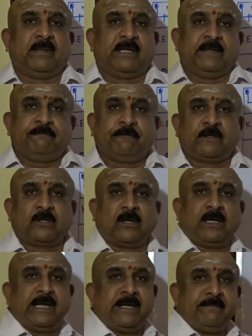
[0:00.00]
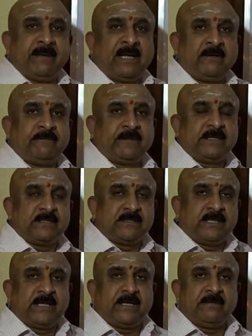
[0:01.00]
But if at all any malefic
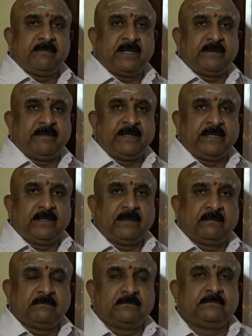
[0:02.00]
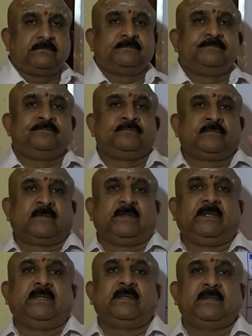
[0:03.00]
is there in between,
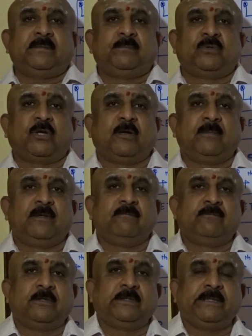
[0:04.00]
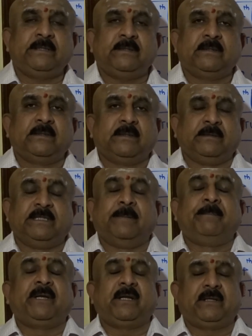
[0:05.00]
the problem for the
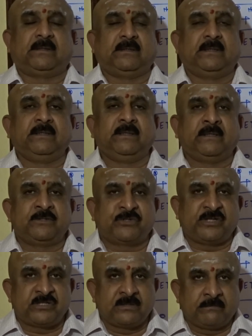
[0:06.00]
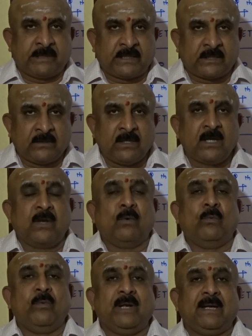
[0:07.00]
break in the education pattern
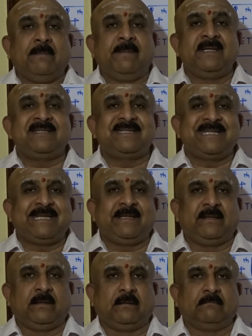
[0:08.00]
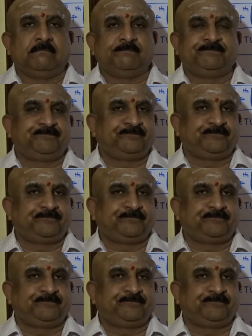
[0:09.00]
will be seen.